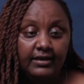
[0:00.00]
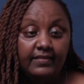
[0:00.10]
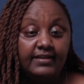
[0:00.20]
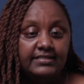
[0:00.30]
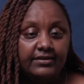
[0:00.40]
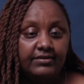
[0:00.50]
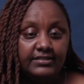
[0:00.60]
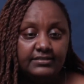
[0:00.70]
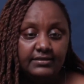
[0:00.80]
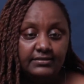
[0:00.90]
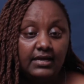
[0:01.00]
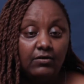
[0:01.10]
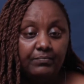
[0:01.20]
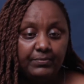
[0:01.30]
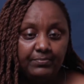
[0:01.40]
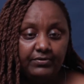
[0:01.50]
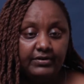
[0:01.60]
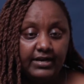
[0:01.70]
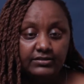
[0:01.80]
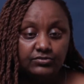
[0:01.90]
that addresses how people
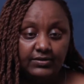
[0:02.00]
react